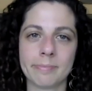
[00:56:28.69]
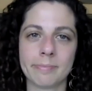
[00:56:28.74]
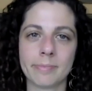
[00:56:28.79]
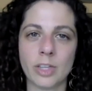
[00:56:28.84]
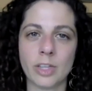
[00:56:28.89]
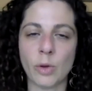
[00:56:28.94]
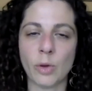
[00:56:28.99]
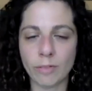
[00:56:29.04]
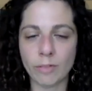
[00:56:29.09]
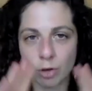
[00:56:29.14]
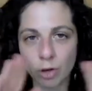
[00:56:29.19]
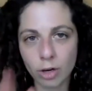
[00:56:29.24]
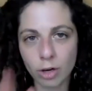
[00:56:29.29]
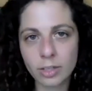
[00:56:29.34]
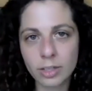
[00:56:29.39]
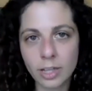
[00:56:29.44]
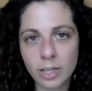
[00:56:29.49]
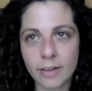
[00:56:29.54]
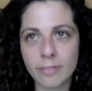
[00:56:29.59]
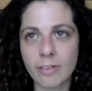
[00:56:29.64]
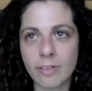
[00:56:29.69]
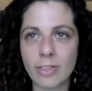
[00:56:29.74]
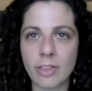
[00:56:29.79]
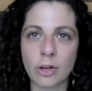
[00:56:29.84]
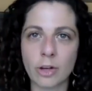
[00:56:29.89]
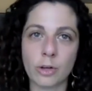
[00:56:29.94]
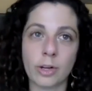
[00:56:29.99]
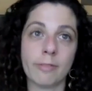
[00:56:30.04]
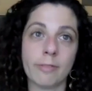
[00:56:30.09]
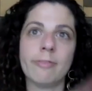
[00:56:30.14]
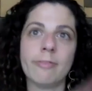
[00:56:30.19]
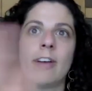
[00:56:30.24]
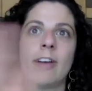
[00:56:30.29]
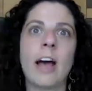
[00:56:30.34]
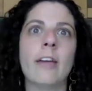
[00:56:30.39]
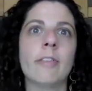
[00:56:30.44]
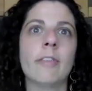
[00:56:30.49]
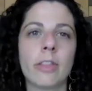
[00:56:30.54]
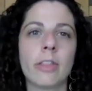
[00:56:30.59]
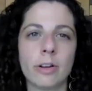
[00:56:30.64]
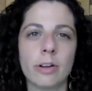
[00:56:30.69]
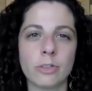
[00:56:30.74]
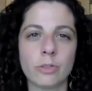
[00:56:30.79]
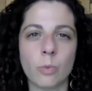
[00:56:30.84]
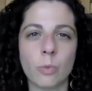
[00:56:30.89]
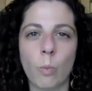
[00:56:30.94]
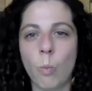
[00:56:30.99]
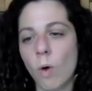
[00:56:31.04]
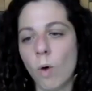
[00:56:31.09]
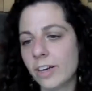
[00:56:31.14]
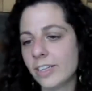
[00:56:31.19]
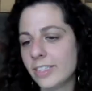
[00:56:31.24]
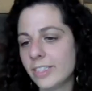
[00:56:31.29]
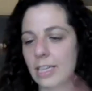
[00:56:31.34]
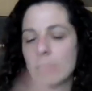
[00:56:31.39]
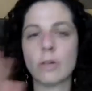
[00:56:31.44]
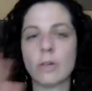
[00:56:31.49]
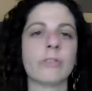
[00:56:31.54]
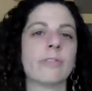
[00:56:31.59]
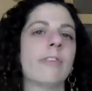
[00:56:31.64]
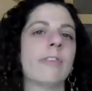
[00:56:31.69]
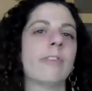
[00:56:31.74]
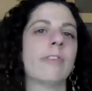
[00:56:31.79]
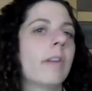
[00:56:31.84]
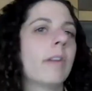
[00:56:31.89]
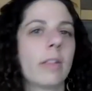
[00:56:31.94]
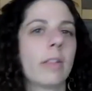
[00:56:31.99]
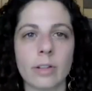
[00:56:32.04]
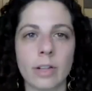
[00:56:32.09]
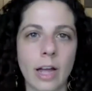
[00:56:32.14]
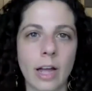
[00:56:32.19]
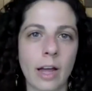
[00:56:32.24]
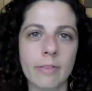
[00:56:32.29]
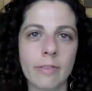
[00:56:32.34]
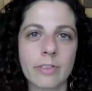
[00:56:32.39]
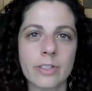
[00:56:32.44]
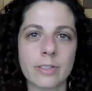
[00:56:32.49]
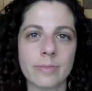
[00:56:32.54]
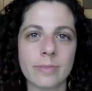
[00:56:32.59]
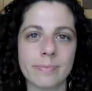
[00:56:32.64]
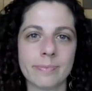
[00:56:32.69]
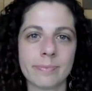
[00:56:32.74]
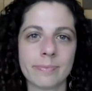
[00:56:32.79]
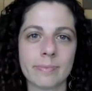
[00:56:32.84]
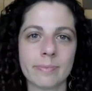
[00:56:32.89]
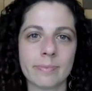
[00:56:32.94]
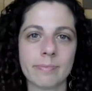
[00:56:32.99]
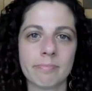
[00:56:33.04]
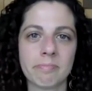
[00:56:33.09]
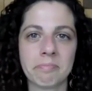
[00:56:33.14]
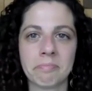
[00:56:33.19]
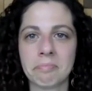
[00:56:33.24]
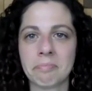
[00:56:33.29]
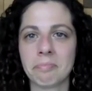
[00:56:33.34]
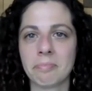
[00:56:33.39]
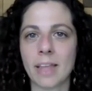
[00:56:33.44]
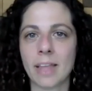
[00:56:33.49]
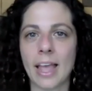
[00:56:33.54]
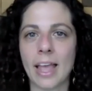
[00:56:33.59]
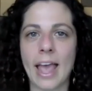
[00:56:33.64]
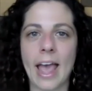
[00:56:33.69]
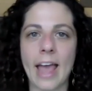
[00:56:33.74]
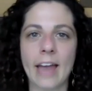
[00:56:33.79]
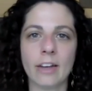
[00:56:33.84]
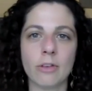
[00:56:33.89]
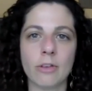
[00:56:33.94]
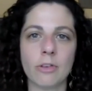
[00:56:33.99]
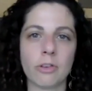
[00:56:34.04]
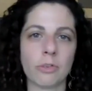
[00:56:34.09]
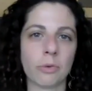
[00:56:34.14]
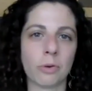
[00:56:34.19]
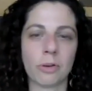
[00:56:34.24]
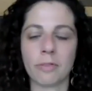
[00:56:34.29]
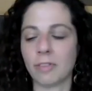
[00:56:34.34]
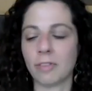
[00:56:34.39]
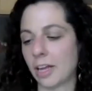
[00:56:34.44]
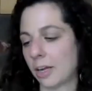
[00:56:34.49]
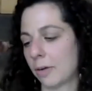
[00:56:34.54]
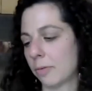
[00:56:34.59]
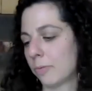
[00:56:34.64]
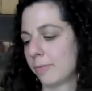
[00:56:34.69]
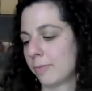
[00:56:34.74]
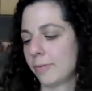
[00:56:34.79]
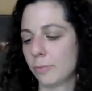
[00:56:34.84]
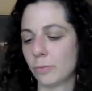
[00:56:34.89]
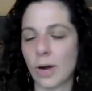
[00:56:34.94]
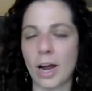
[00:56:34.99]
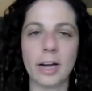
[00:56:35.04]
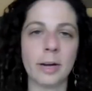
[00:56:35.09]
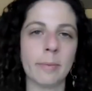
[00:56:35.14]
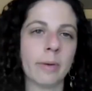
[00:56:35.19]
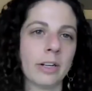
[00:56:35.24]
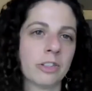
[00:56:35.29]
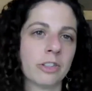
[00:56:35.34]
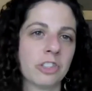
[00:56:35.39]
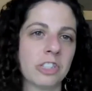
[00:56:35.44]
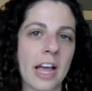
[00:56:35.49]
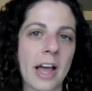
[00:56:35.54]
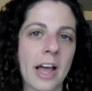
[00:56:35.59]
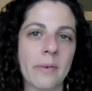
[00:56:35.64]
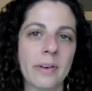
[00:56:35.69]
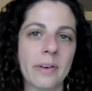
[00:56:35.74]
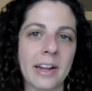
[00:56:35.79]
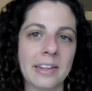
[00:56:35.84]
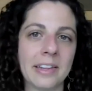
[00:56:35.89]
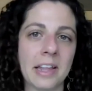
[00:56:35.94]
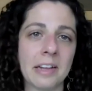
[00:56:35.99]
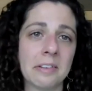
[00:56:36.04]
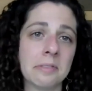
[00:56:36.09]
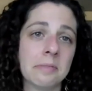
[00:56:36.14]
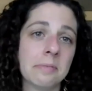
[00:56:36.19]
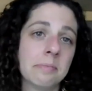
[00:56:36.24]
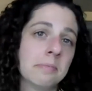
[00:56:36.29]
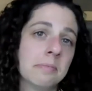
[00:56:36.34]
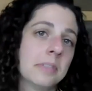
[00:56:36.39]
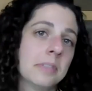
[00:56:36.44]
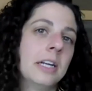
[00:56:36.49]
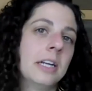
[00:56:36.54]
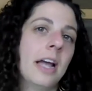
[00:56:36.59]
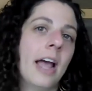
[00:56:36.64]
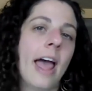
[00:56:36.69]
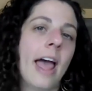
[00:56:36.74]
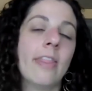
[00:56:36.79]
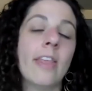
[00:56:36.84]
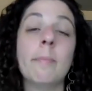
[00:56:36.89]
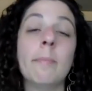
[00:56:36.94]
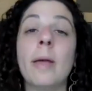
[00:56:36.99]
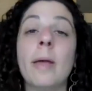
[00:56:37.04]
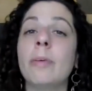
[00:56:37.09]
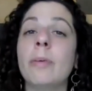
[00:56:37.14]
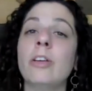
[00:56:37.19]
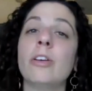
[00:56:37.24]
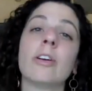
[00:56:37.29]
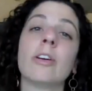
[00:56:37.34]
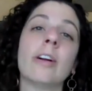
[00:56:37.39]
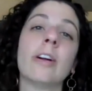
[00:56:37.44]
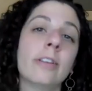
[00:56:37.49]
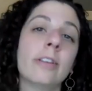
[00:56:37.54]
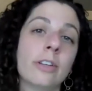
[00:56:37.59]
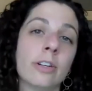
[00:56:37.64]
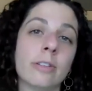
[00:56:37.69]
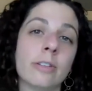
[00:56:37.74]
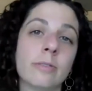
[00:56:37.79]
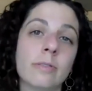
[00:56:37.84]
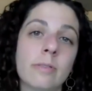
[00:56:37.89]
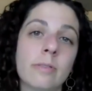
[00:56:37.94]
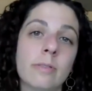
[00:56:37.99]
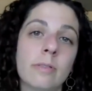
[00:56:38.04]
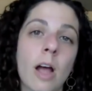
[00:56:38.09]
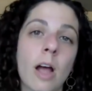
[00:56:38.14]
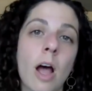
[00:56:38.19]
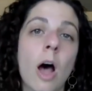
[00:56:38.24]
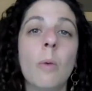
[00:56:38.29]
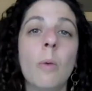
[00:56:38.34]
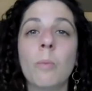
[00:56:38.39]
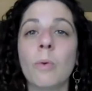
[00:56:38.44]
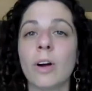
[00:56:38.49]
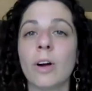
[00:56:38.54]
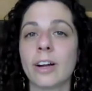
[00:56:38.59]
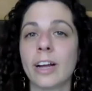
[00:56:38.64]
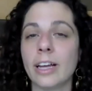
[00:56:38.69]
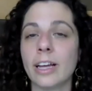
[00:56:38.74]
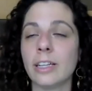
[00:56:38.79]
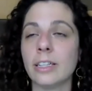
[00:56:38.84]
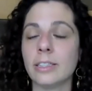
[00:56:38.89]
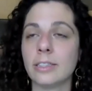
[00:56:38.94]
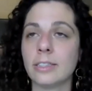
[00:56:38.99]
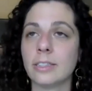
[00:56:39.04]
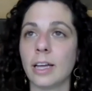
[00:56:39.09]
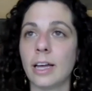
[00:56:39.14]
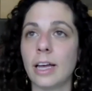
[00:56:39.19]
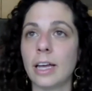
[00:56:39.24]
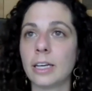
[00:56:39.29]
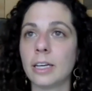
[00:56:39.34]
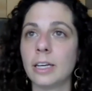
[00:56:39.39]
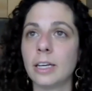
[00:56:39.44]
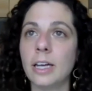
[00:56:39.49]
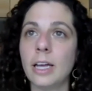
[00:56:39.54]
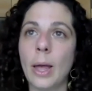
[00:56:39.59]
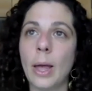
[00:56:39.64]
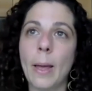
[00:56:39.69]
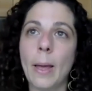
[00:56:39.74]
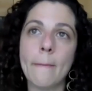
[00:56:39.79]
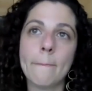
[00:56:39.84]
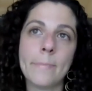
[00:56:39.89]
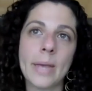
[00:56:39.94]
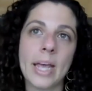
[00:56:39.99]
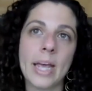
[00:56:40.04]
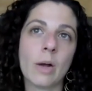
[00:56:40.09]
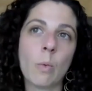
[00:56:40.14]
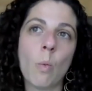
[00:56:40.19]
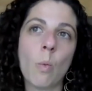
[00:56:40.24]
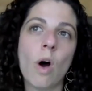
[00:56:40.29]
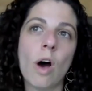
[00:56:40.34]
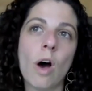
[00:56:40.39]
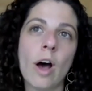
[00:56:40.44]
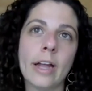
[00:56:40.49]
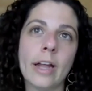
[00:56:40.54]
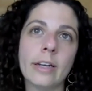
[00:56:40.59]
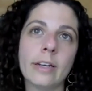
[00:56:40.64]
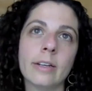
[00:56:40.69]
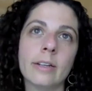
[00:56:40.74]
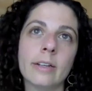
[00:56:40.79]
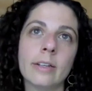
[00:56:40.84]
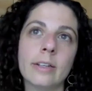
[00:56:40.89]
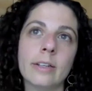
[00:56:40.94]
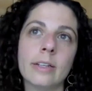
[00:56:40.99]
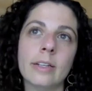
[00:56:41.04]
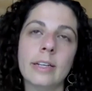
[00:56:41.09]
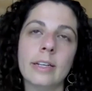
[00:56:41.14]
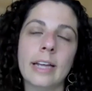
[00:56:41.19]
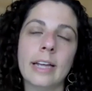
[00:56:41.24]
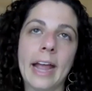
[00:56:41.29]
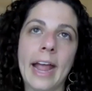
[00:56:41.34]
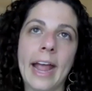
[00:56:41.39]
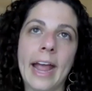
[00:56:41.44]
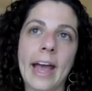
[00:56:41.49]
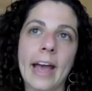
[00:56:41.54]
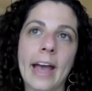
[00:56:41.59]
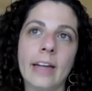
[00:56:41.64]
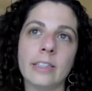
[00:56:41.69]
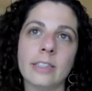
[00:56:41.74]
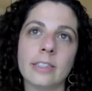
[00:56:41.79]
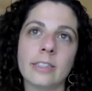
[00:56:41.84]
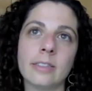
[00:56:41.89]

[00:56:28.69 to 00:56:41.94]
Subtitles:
You have your current life, and then you could have 5 others. What is in those 5 other lives? And you just sort of like write a bunch down. And then maybe your homework is like, pick one and